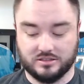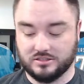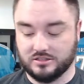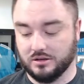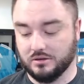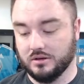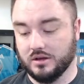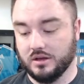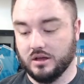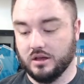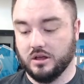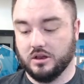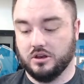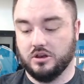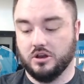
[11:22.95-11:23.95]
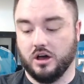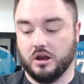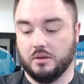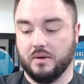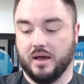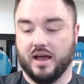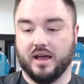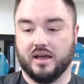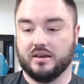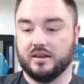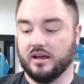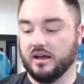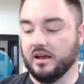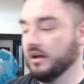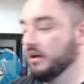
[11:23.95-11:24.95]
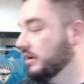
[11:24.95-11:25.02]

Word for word: So not a bad, uh,